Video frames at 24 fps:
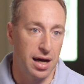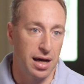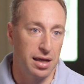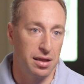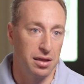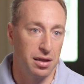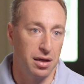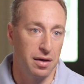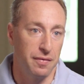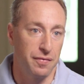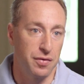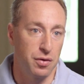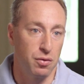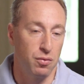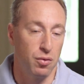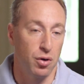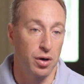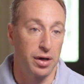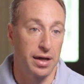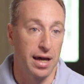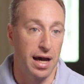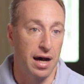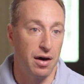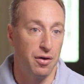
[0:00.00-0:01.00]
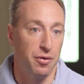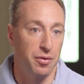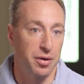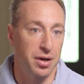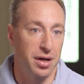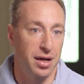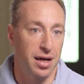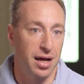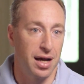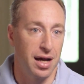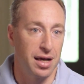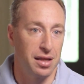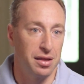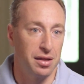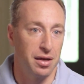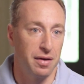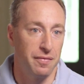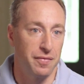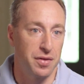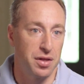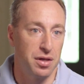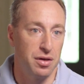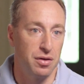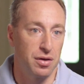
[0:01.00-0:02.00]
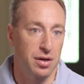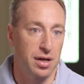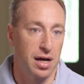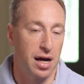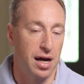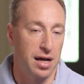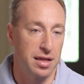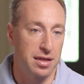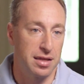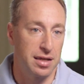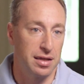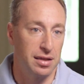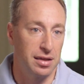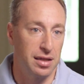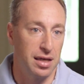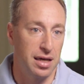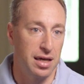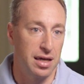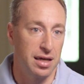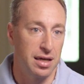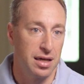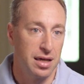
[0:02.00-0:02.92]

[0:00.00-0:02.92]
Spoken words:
I love to work out, I love to constantly